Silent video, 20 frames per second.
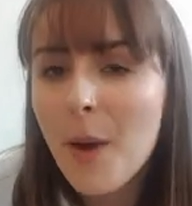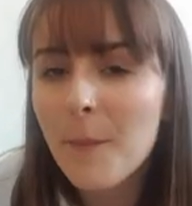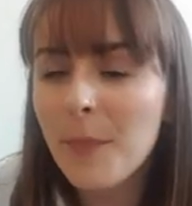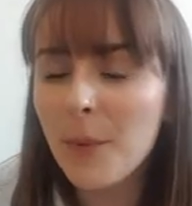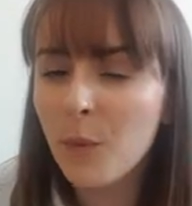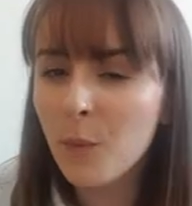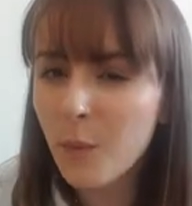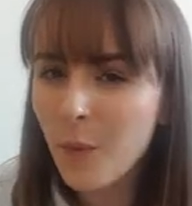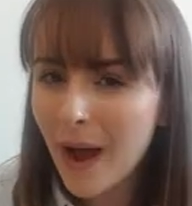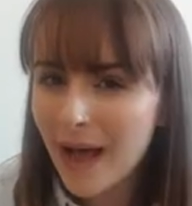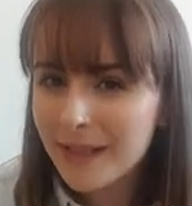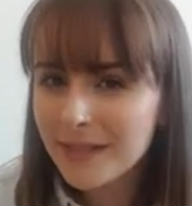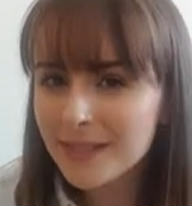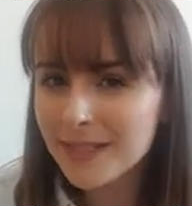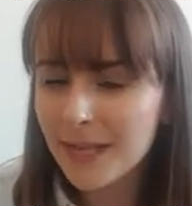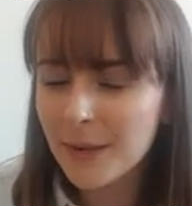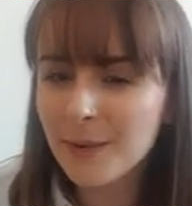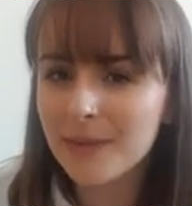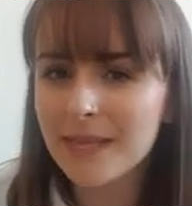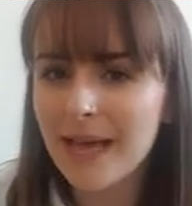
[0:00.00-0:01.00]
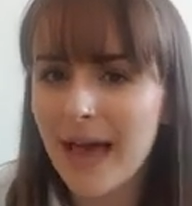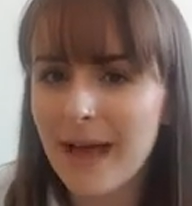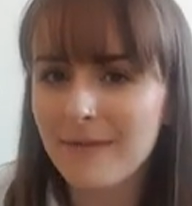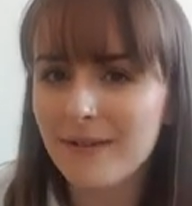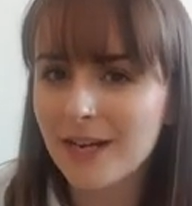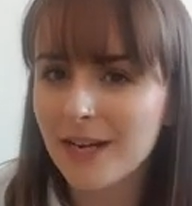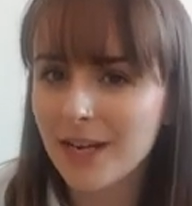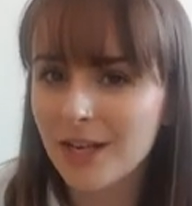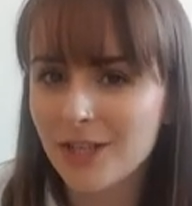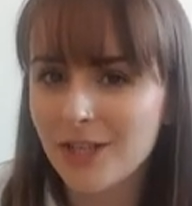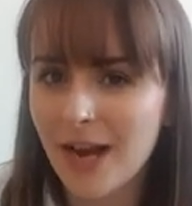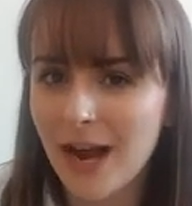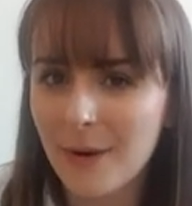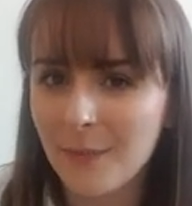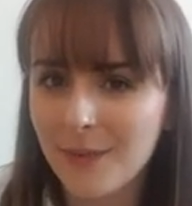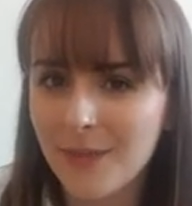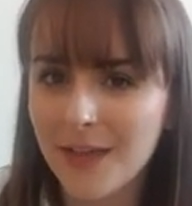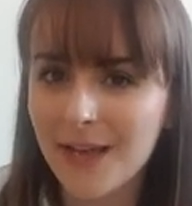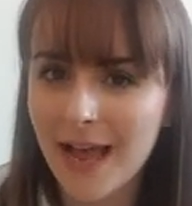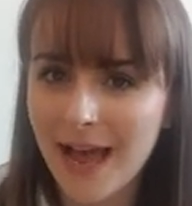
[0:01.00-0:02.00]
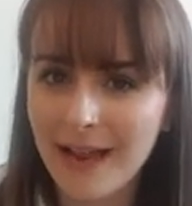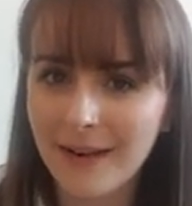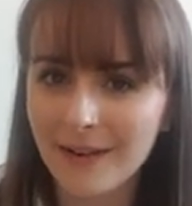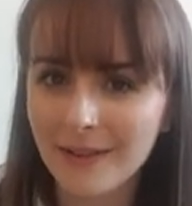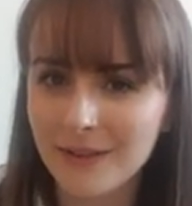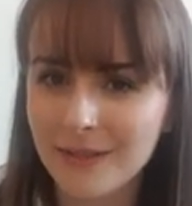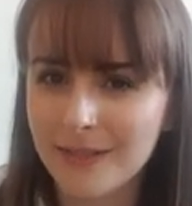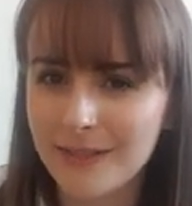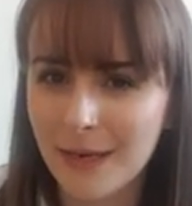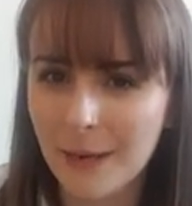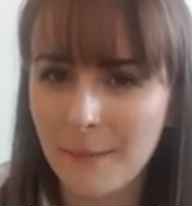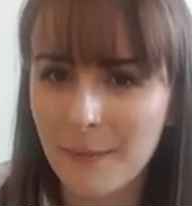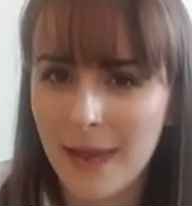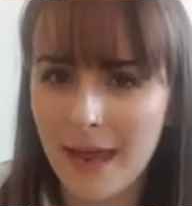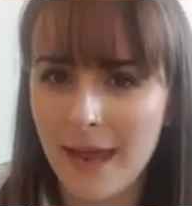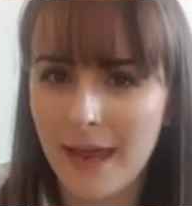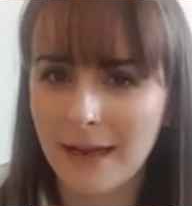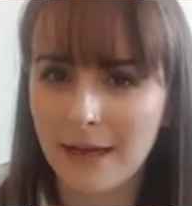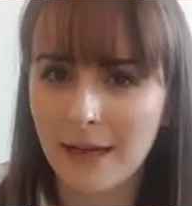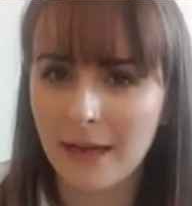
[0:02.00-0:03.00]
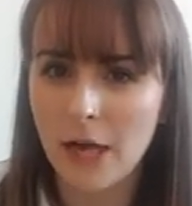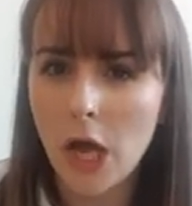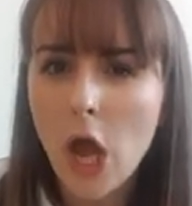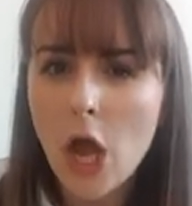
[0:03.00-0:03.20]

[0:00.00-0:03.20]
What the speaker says: But whilst he was having a chat with the candlestick maker,